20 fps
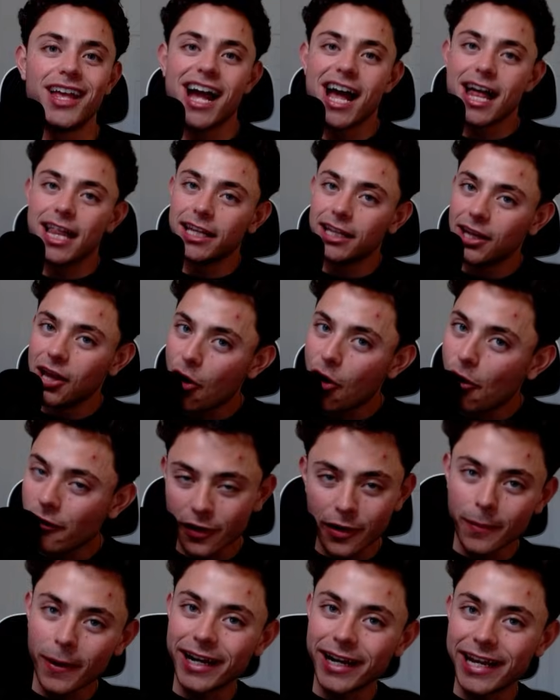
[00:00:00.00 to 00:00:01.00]
Hello
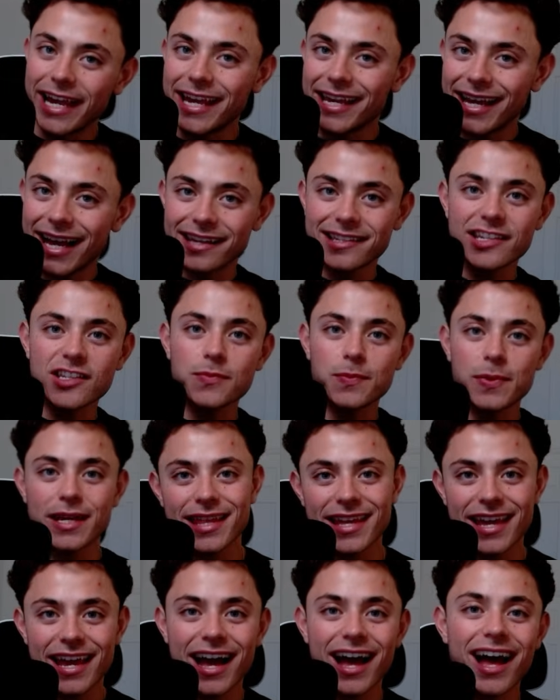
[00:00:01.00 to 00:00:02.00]
everybody, Yes, it's
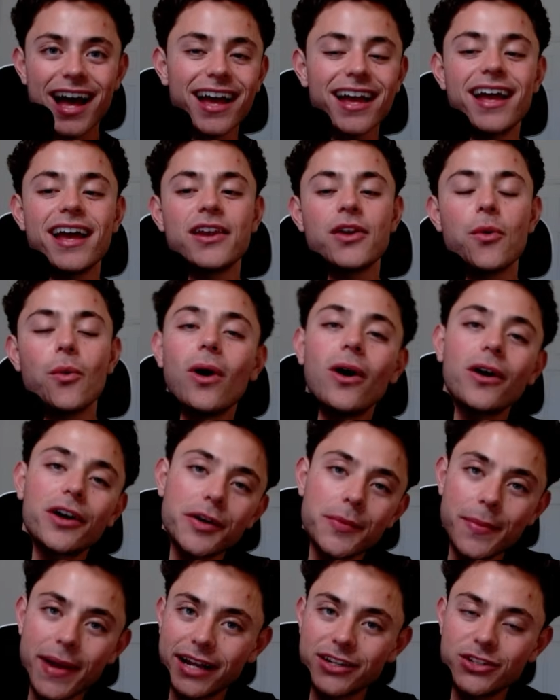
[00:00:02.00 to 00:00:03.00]
Yaspithia, and welcome
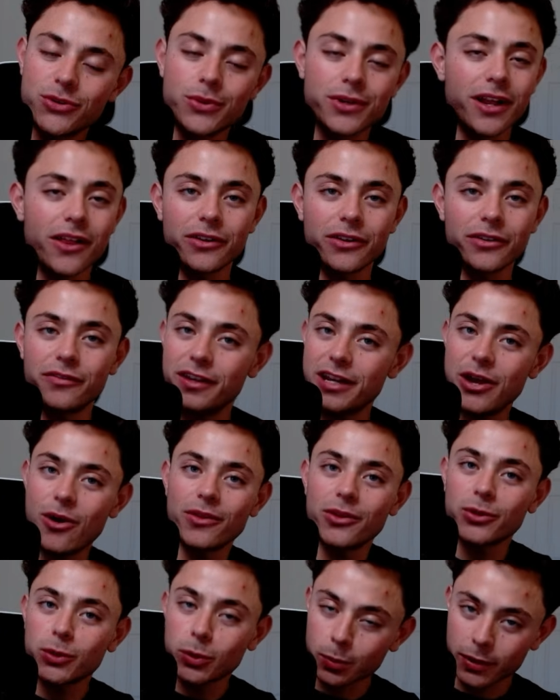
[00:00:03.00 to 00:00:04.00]
back to another video on the
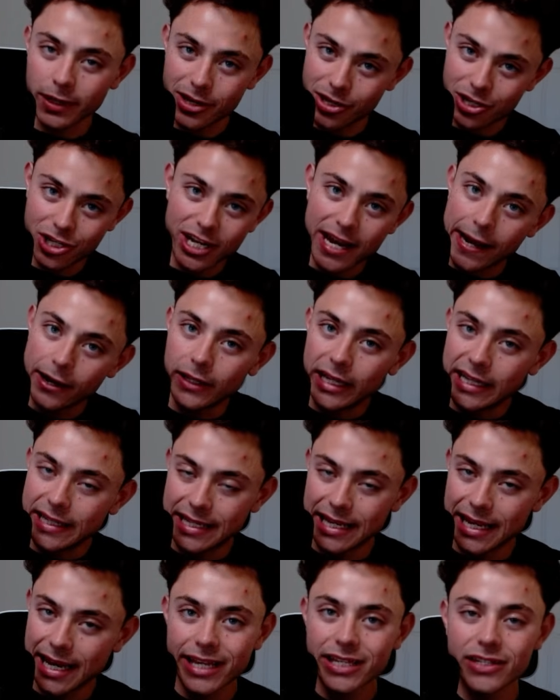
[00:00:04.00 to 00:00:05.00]
TwinPlayz channel. In
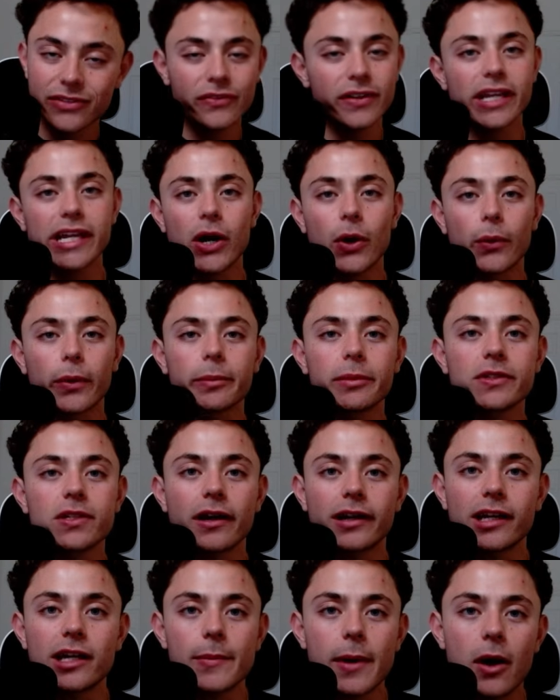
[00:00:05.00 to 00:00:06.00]
today's video, we're going to be
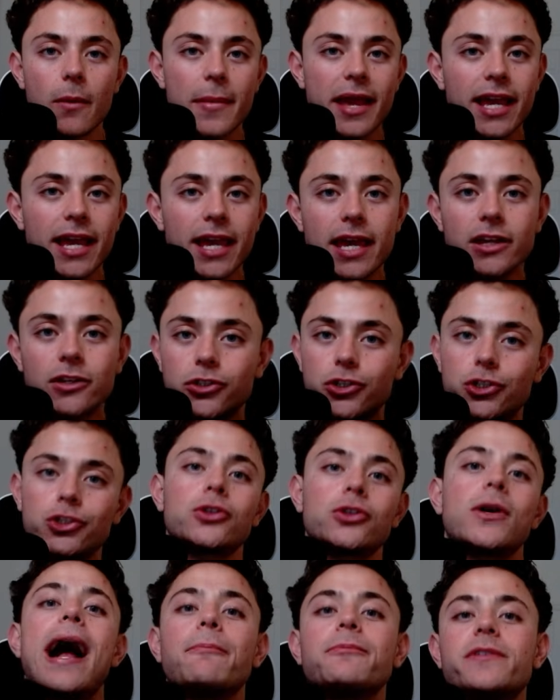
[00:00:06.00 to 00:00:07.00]
talking about making
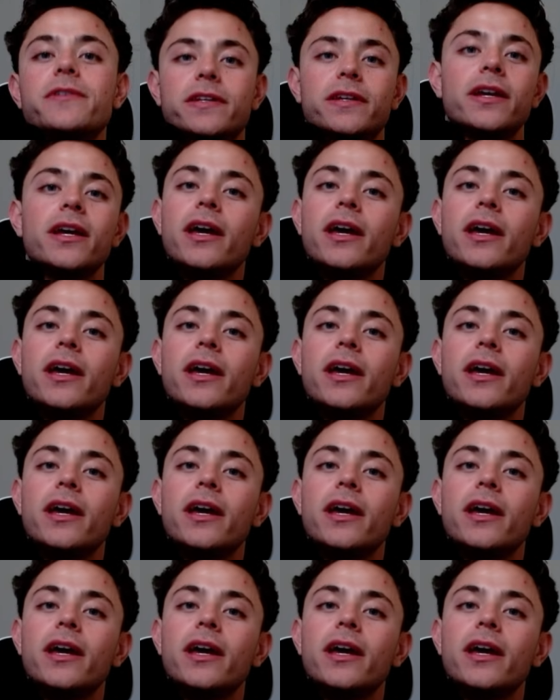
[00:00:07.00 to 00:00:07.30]
traps.